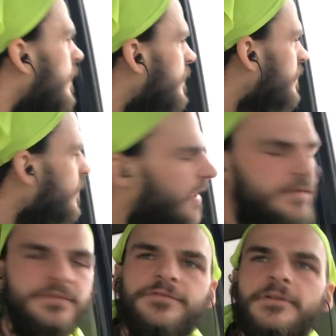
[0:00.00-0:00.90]
should I
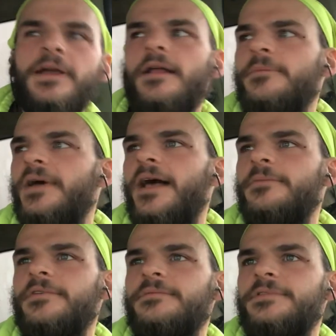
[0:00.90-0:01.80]
just forget about
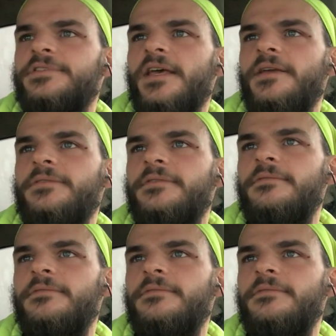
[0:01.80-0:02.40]
him? And you say,